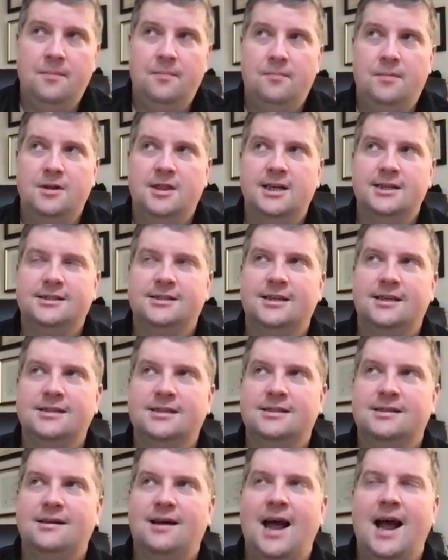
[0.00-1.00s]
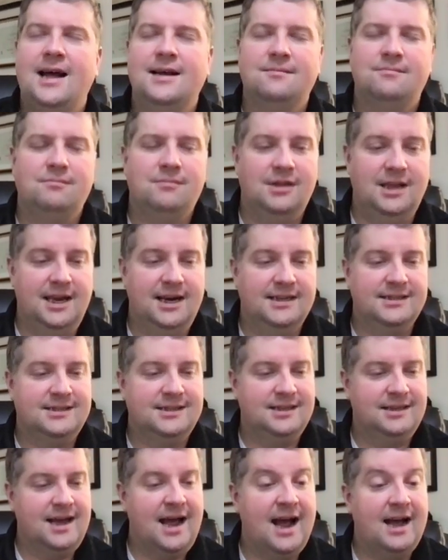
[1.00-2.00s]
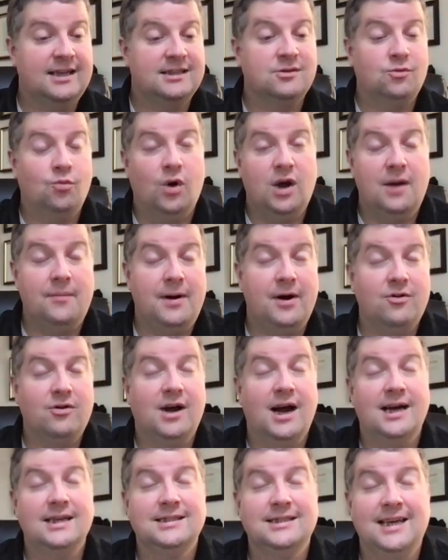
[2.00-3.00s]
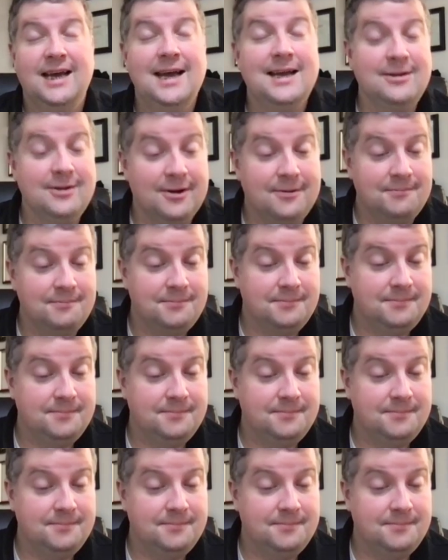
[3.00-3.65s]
But this does lead us to ask, what about God's kingdom?